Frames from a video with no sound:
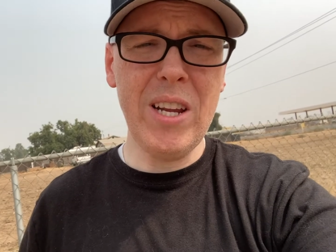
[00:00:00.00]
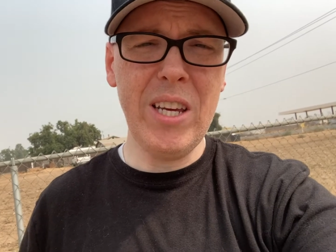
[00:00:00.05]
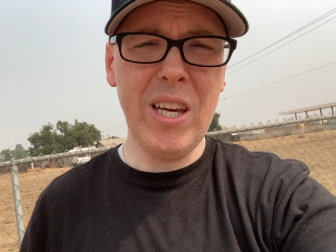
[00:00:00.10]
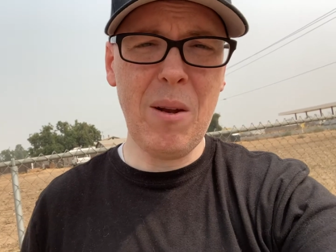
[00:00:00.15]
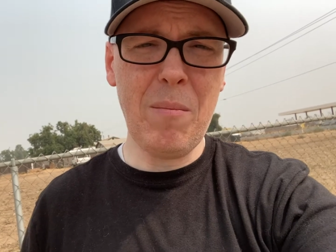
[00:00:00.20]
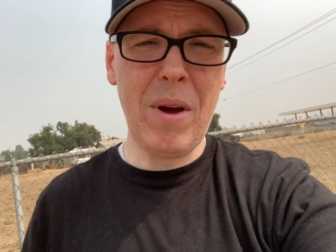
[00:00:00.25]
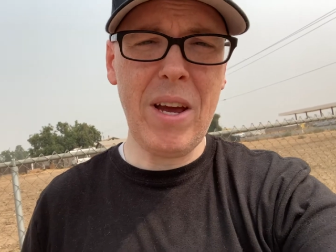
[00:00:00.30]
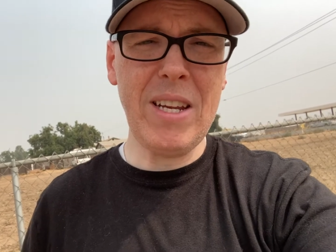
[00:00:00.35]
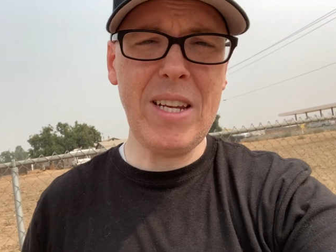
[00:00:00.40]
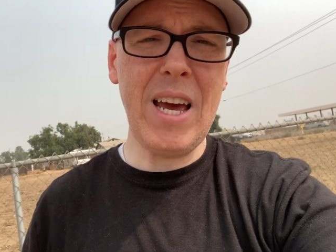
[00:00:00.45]
to
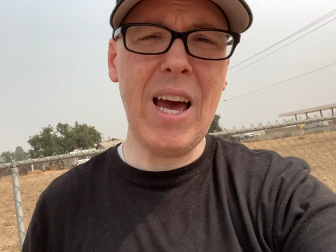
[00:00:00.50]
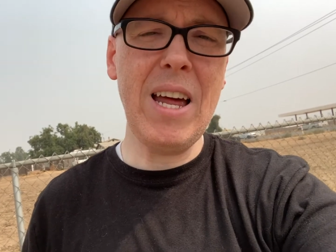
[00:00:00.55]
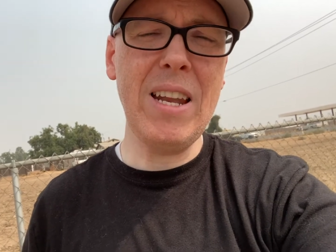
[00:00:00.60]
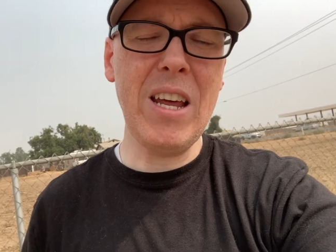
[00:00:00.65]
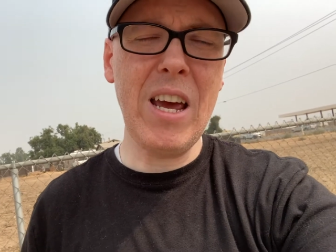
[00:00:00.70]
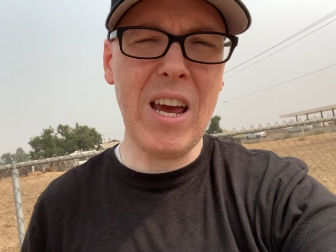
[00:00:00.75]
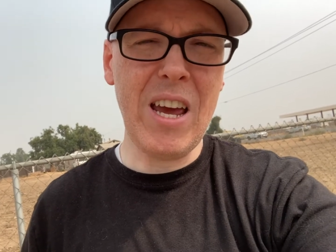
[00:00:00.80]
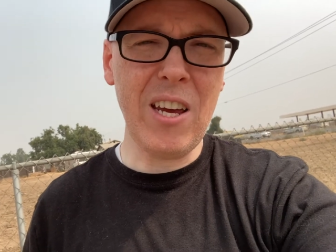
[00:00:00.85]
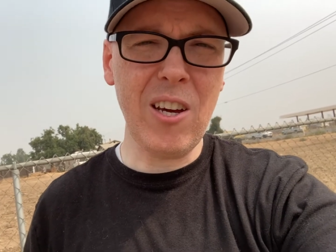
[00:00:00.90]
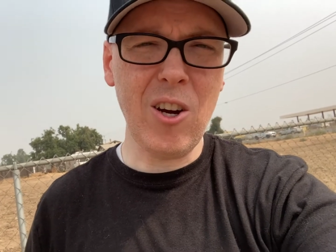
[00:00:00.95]
get my dad
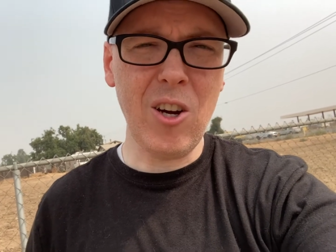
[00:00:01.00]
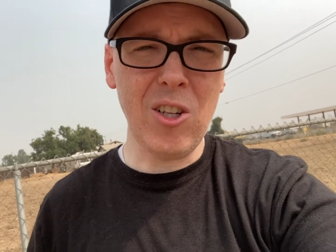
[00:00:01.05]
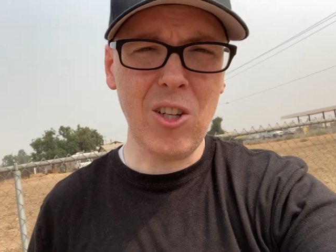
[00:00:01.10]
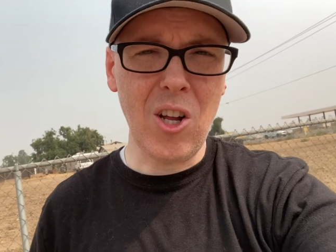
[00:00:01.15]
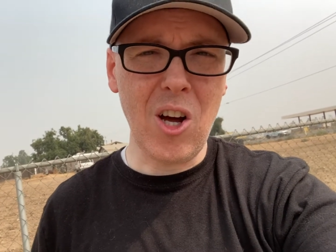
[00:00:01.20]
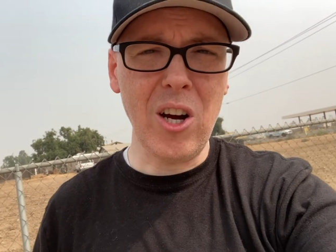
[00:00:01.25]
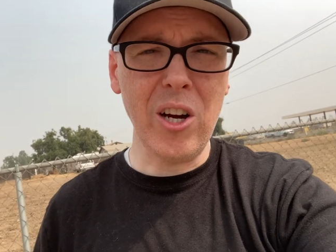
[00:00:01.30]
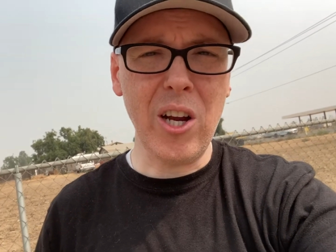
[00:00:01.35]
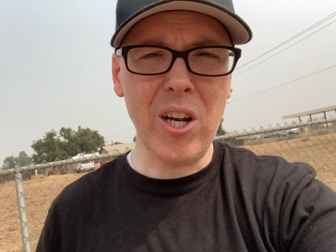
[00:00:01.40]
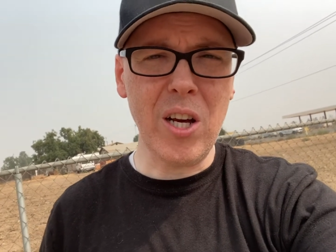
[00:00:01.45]
to hang on
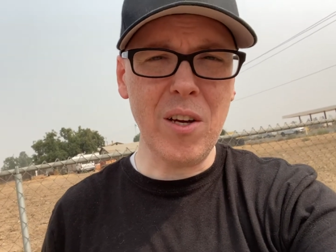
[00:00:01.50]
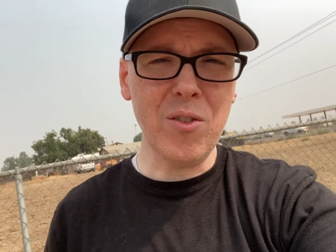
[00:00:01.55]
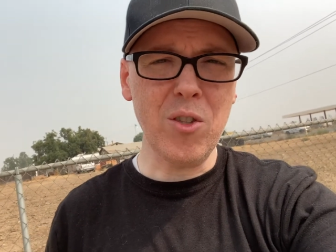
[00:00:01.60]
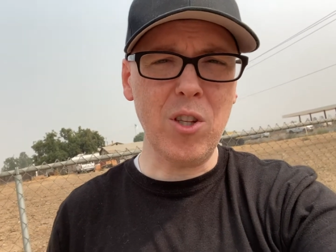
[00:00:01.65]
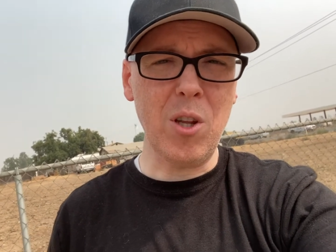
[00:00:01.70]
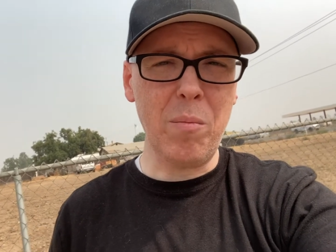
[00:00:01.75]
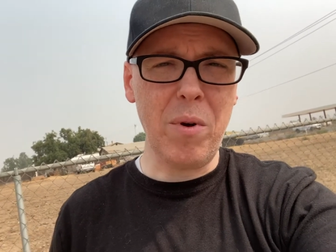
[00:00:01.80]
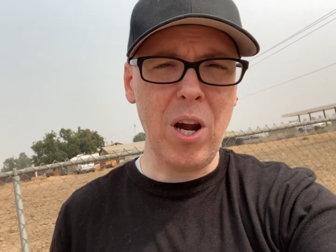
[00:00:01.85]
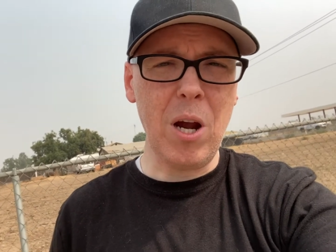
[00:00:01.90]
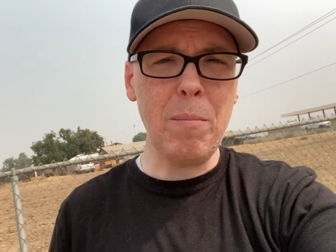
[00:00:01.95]
long enough
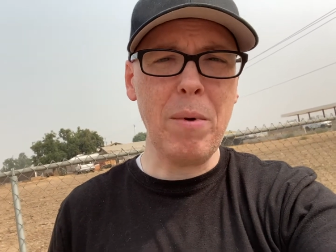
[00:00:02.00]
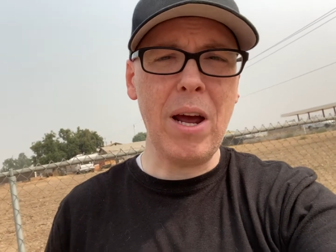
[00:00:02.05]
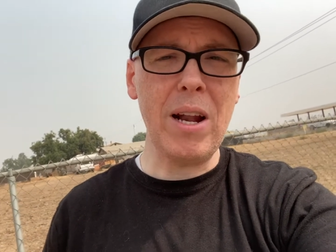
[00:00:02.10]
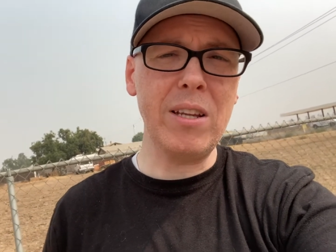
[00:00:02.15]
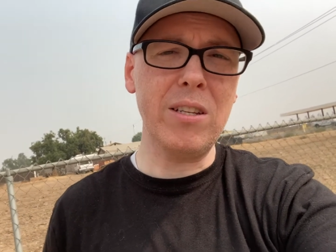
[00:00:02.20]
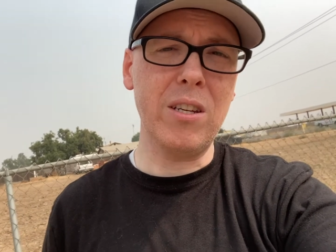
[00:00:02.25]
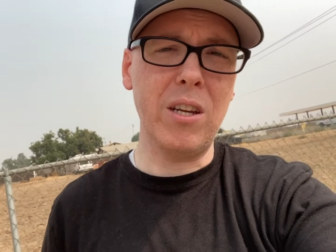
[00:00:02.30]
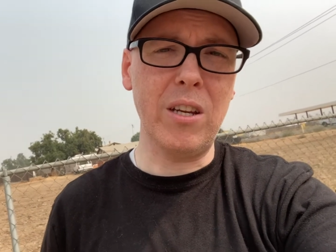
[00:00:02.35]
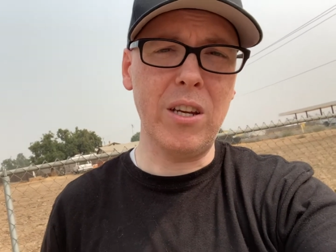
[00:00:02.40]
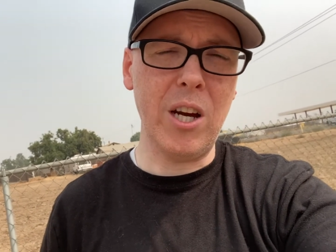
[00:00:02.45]
so the
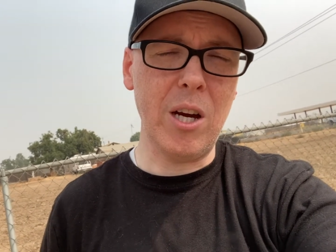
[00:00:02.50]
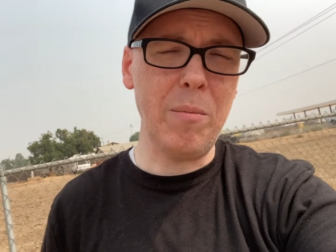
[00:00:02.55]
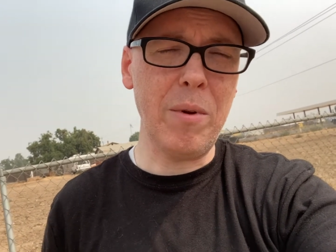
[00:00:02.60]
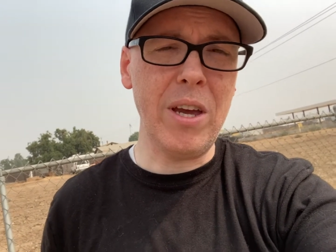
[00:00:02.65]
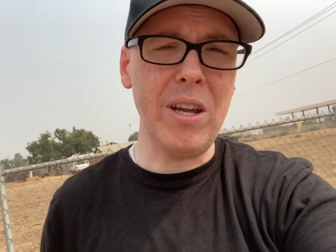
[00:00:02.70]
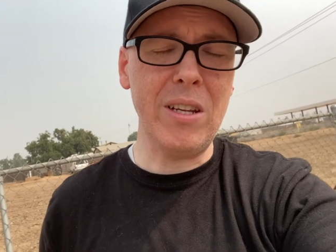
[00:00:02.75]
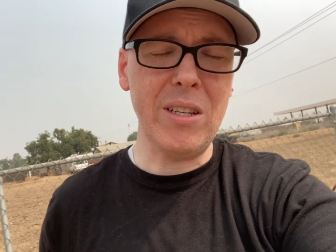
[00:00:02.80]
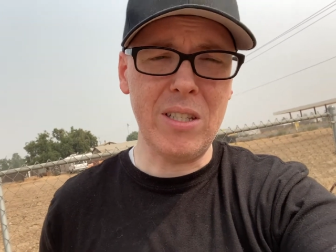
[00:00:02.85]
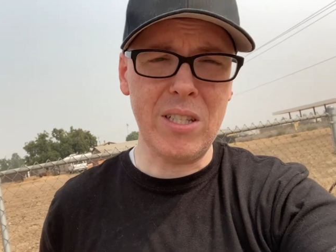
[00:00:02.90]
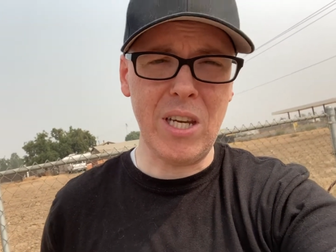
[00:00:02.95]
paramedics could come
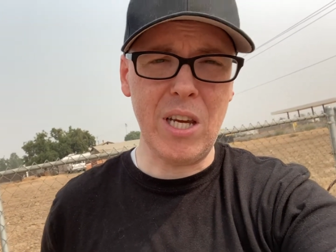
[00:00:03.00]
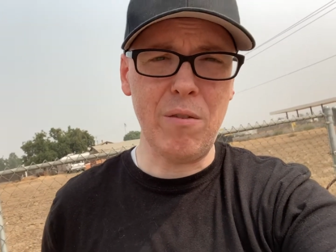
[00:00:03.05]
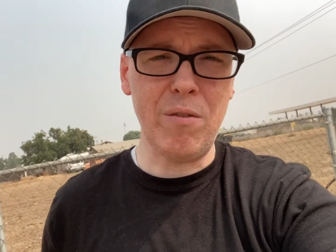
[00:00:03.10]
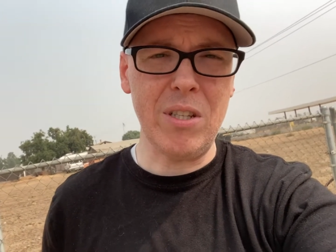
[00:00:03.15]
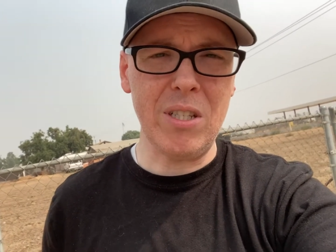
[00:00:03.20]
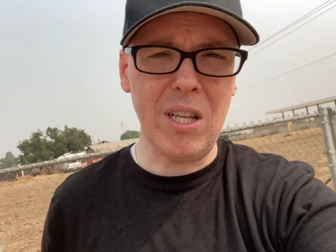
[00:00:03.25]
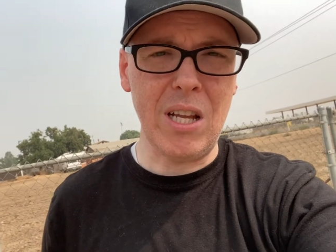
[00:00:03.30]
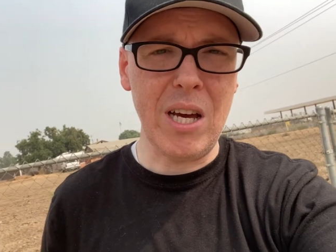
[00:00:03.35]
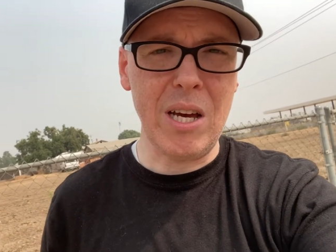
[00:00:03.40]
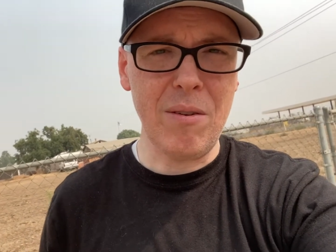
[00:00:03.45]
in and save
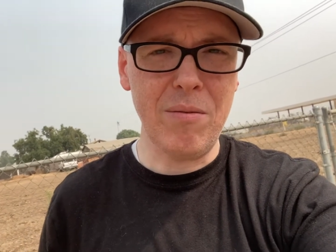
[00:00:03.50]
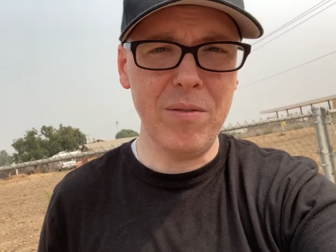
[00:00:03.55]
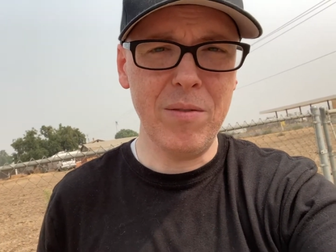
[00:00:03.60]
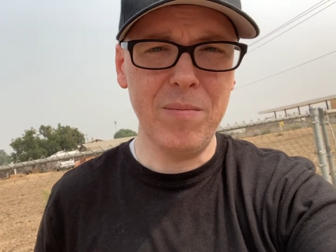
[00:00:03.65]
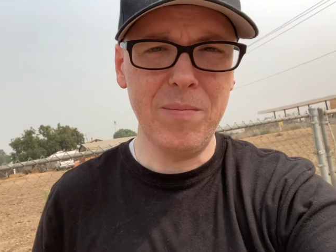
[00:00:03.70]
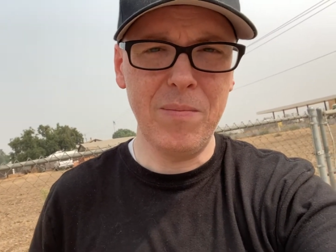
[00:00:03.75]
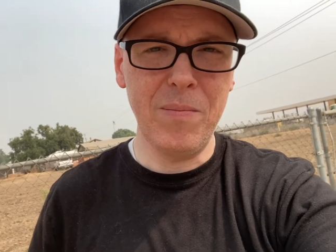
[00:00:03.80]
his life.